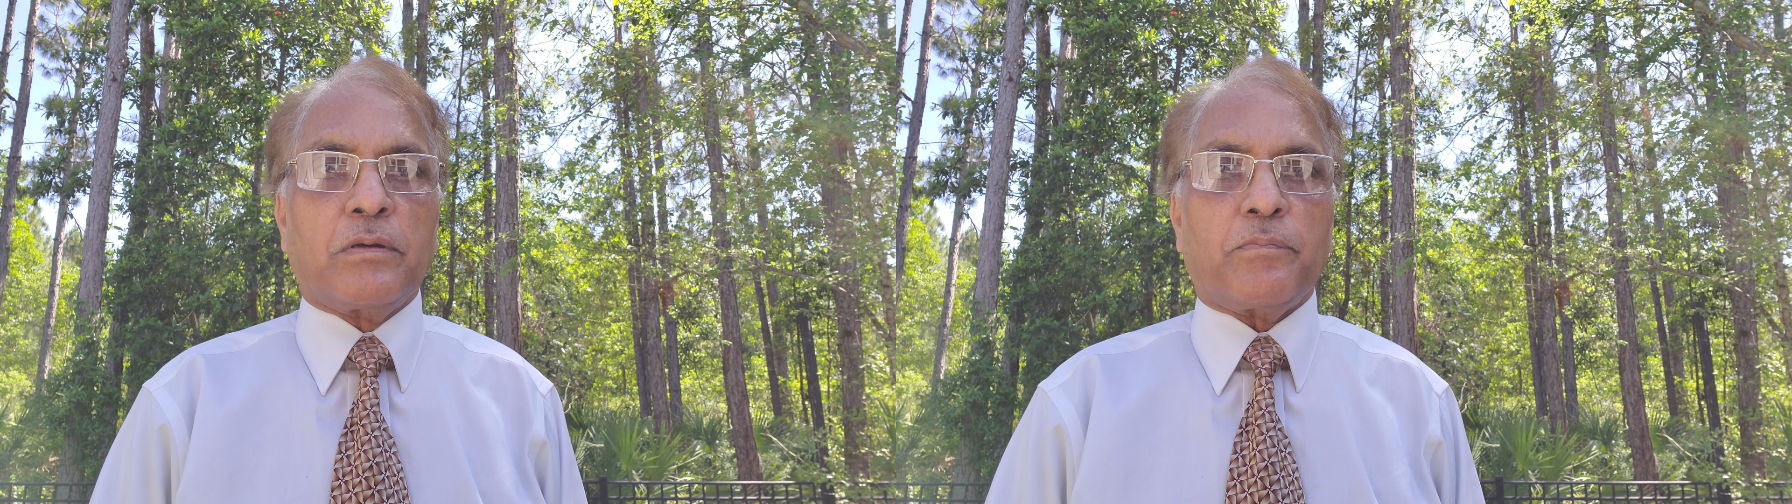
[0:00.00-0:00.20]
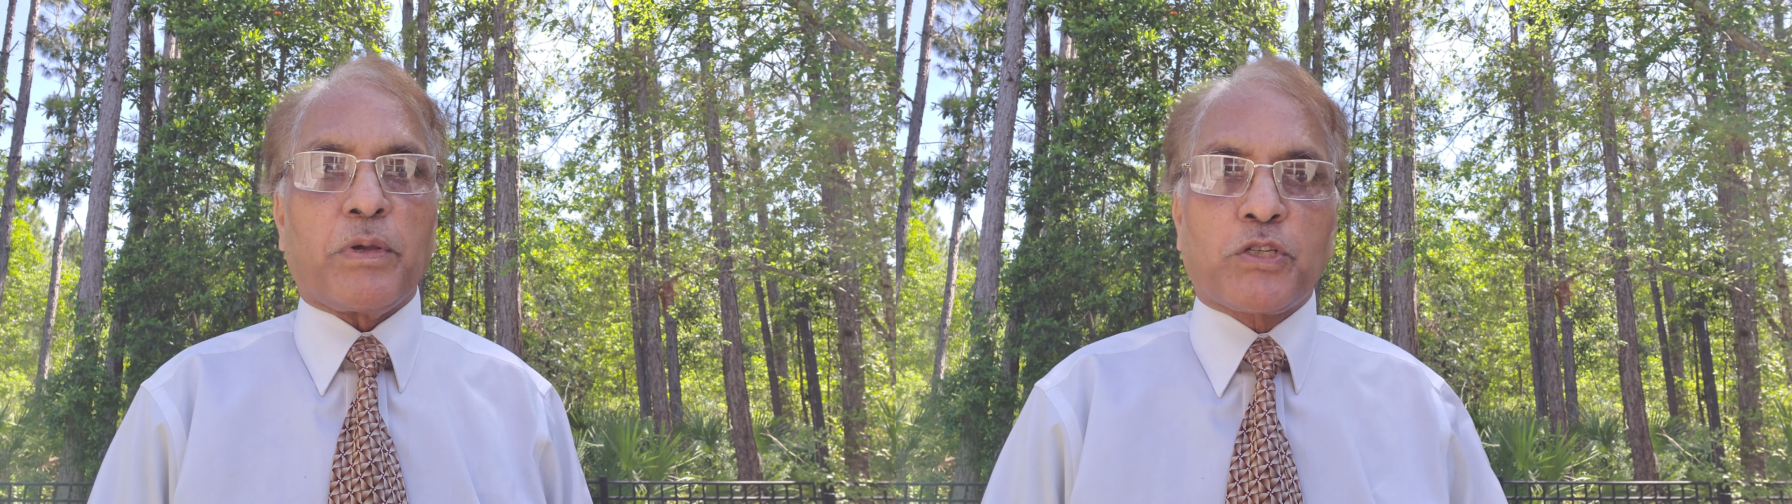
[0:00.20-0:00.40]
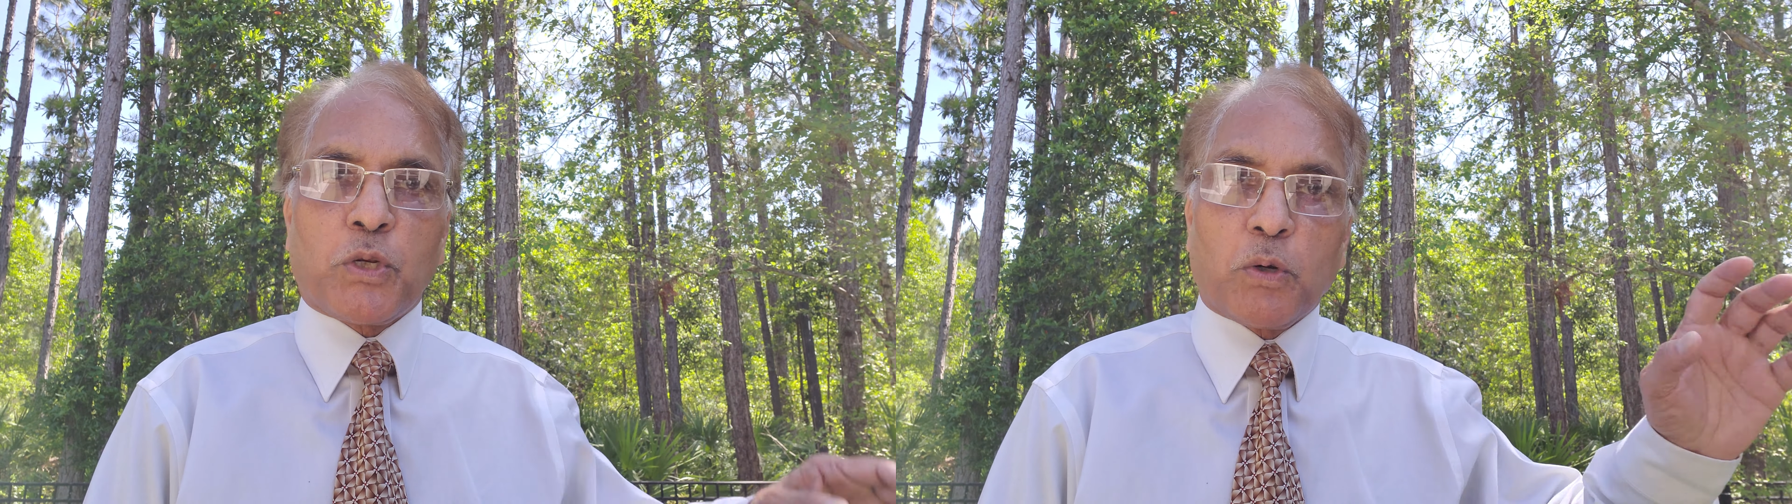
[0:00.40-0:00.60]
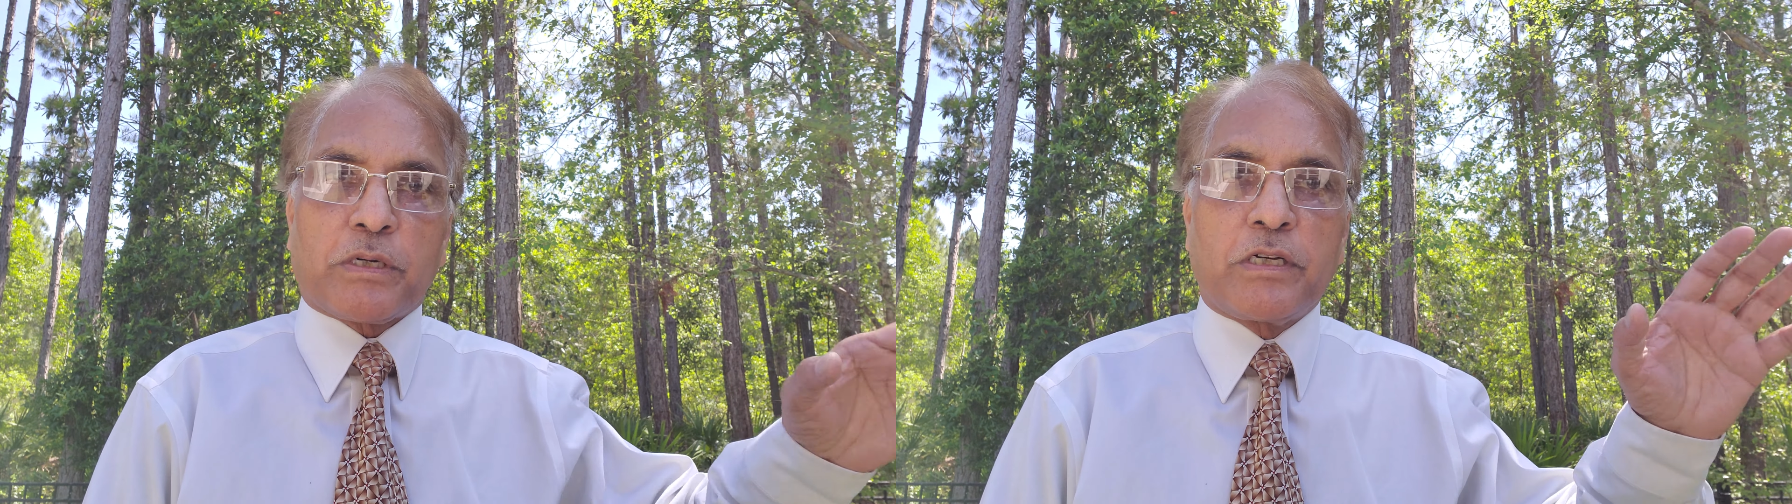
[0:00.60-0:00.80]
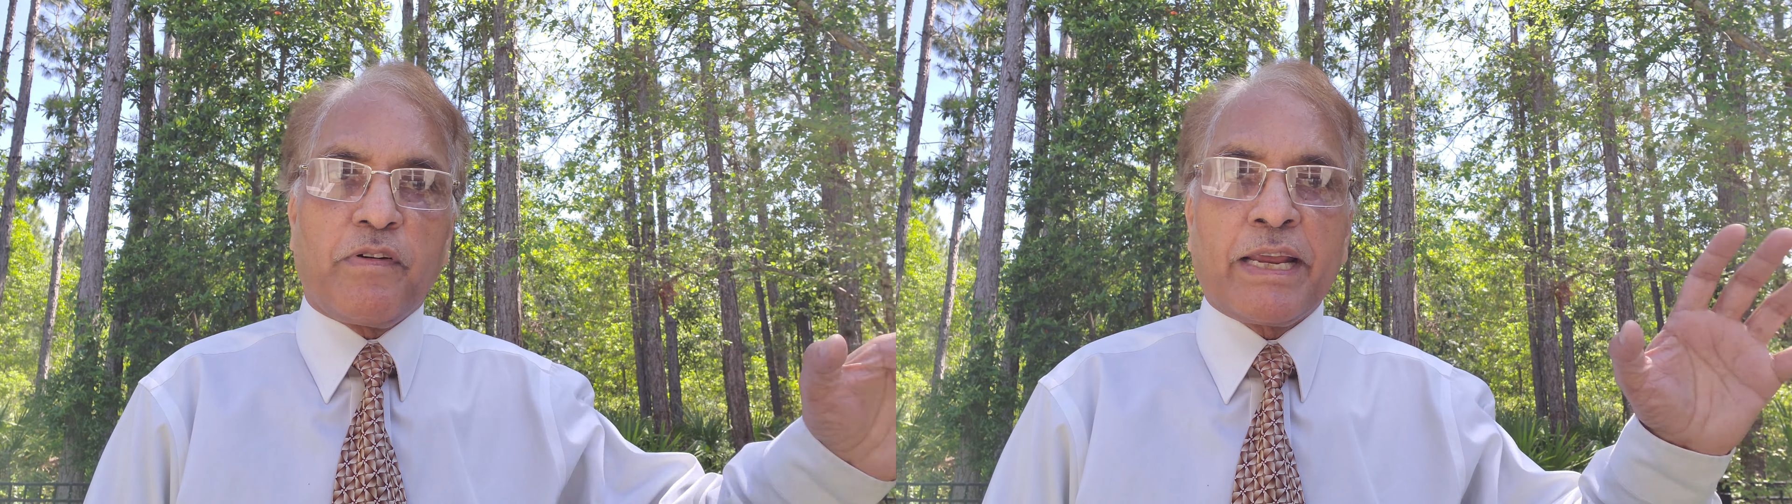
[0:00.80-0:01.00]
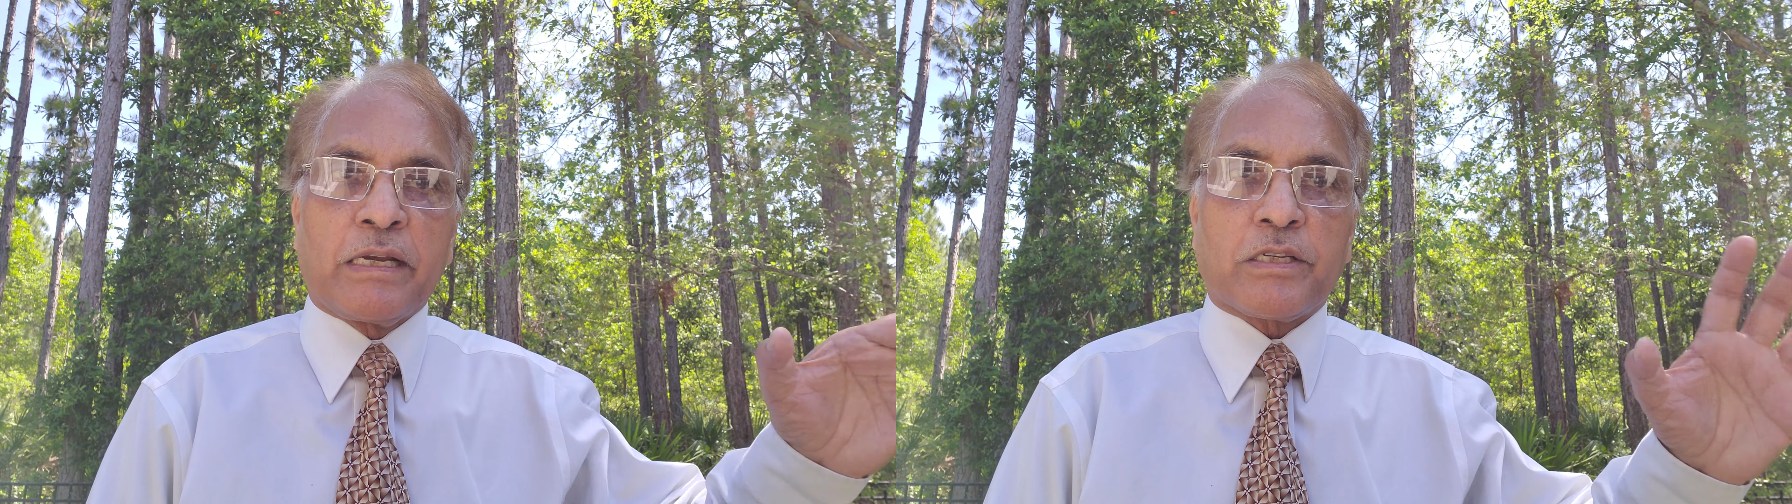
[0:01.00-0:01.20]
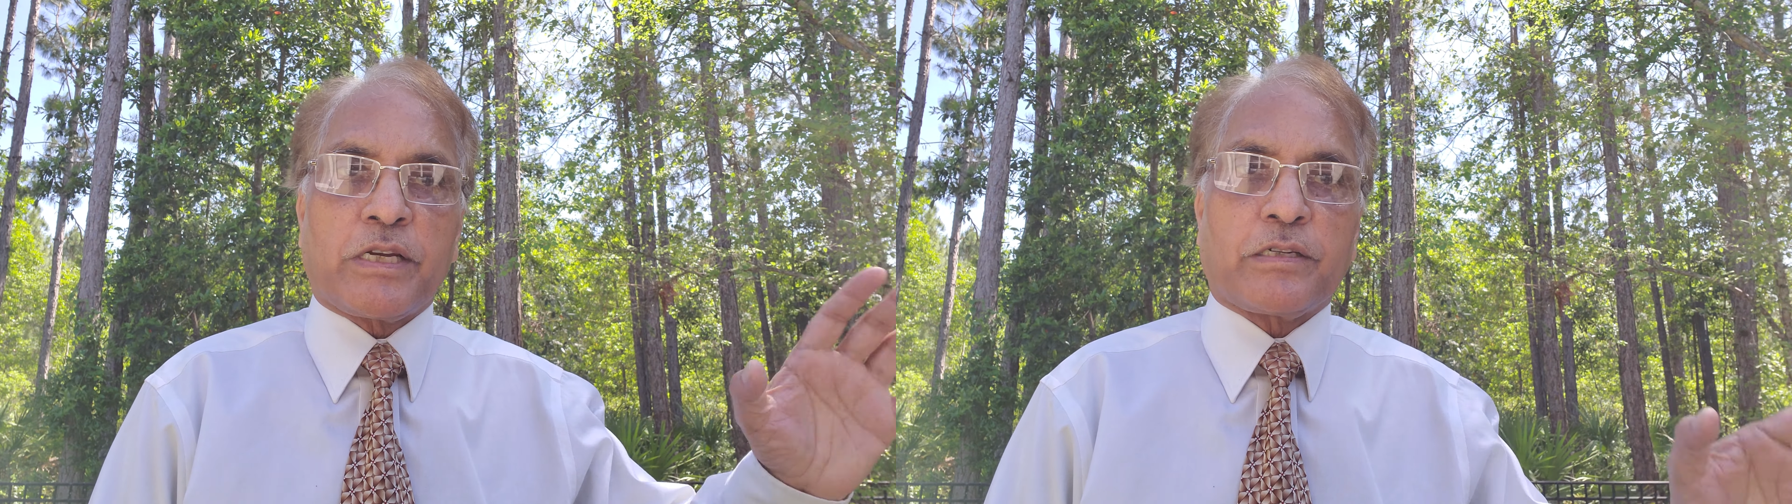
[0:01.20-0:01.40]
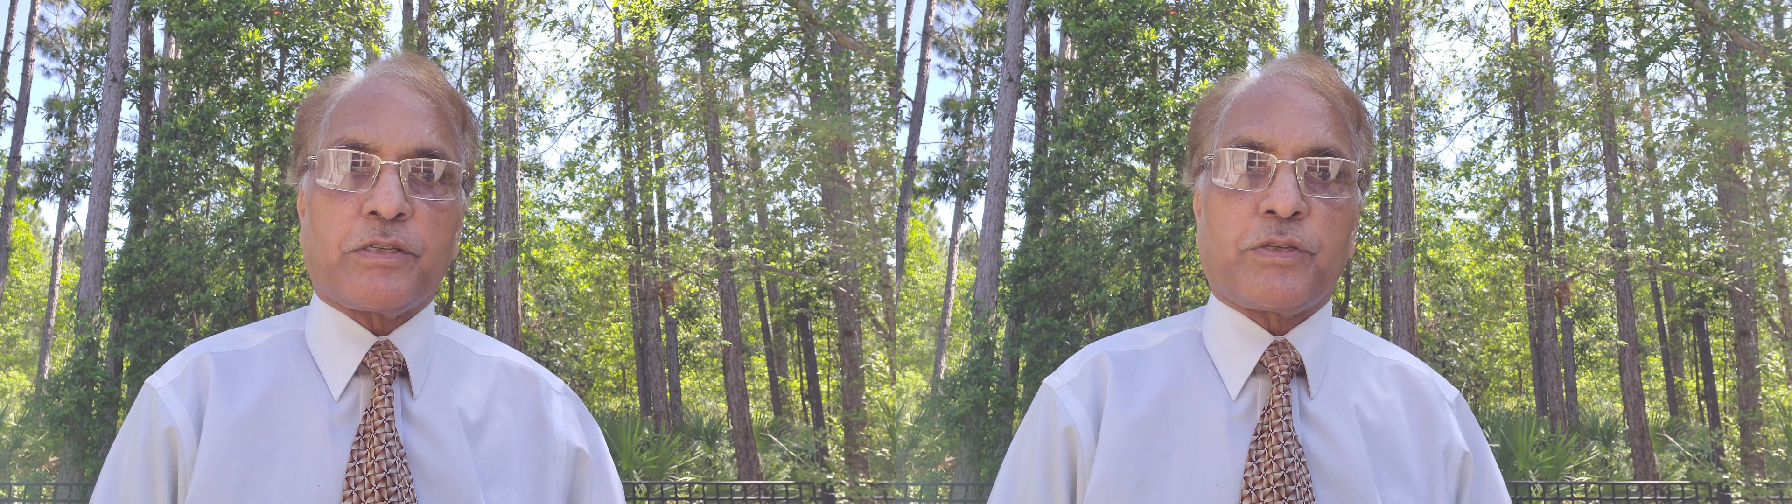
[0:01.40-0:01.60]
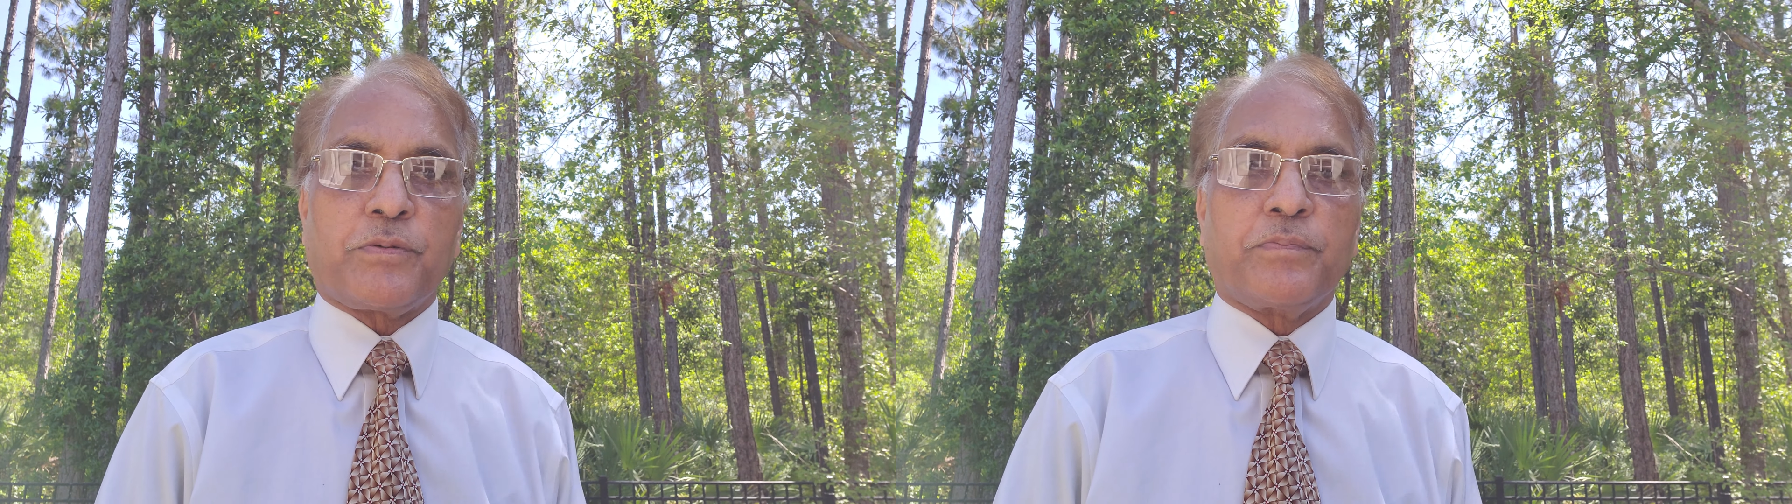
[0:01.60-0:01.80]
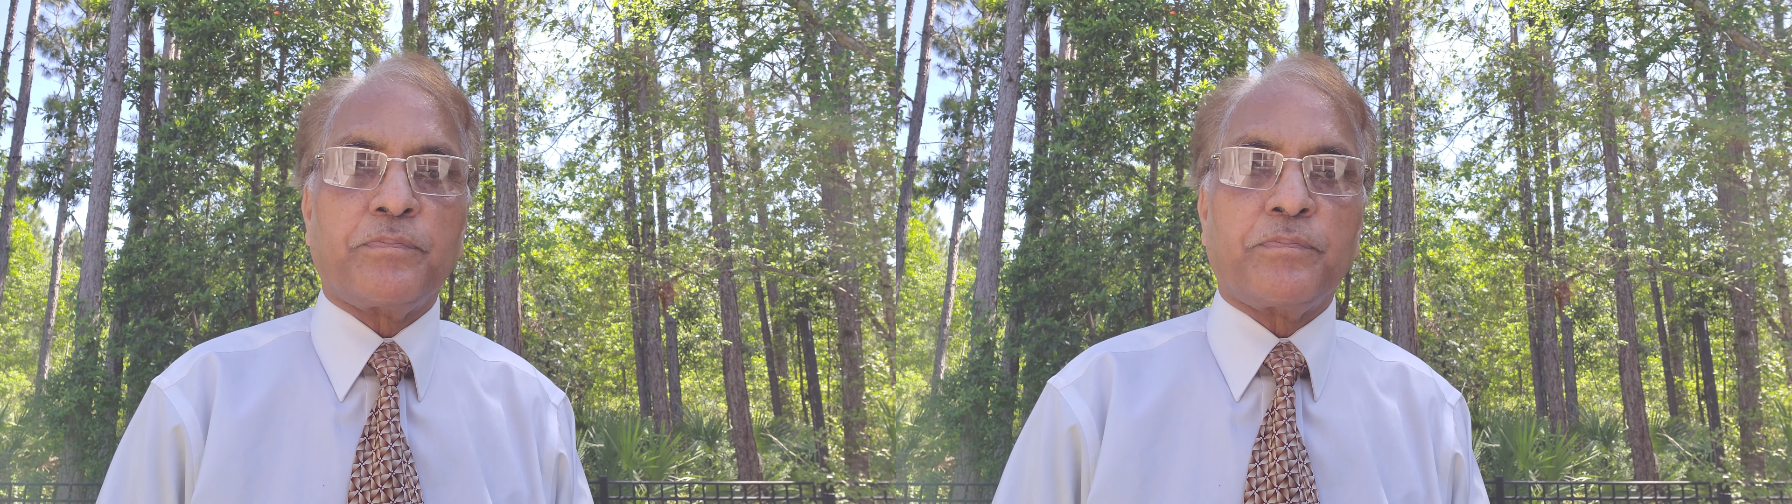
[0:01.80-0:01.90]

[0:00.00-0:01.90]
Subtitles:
bestowed divine status